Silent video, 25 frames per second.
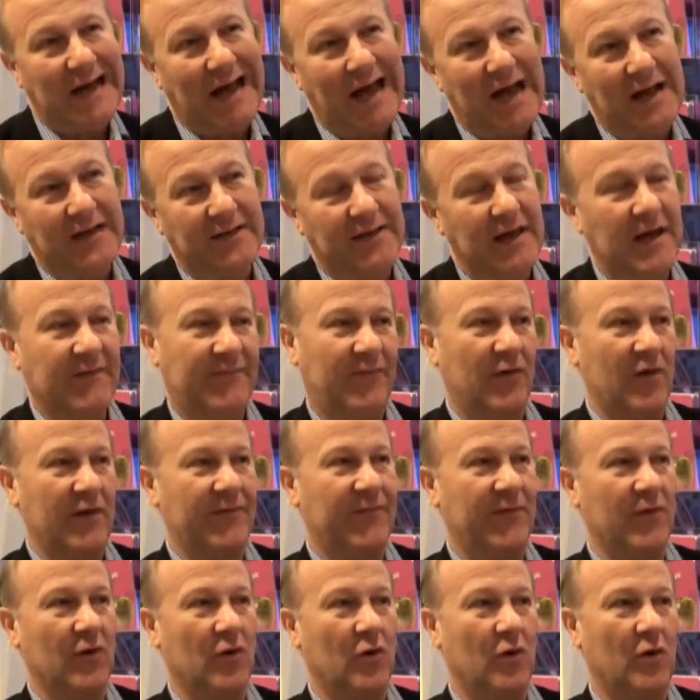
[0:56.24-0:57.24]
And therefore,
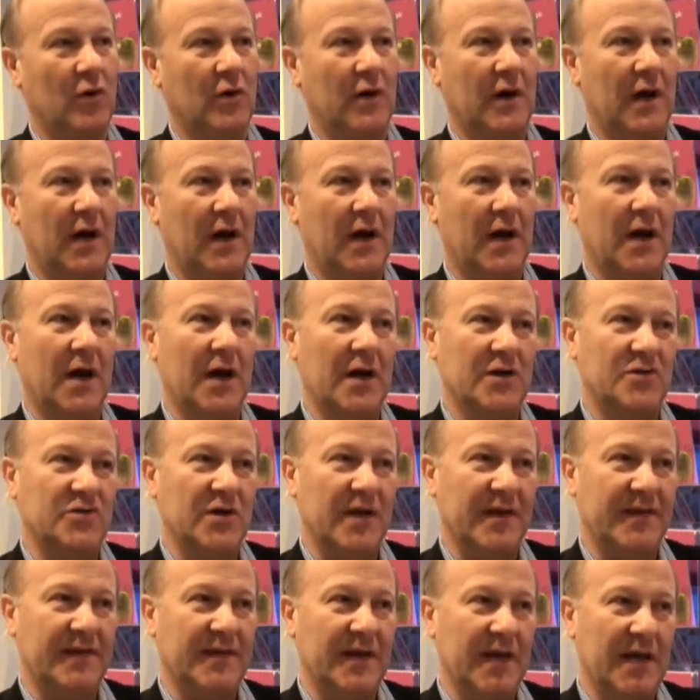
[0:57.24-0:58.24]
if you're
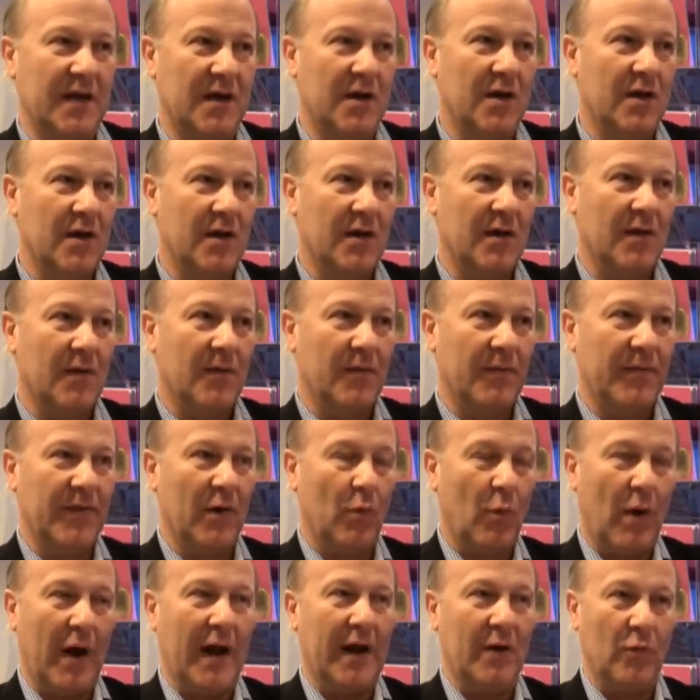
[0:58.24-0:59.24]
addressing the
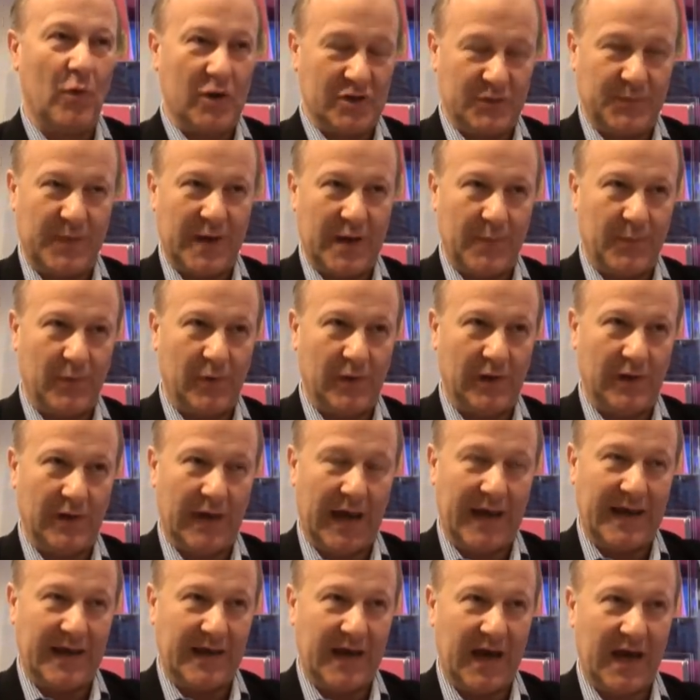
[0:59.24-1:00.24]
way in which people
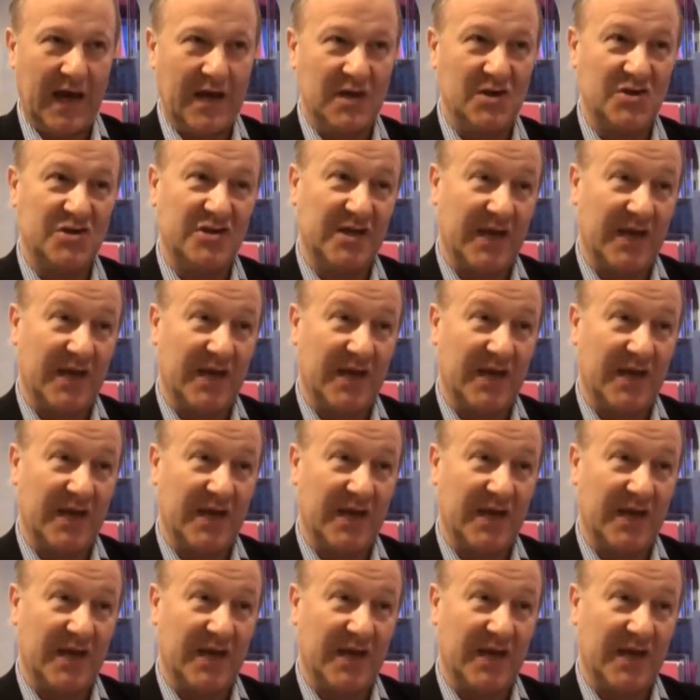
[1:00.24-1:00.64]
engage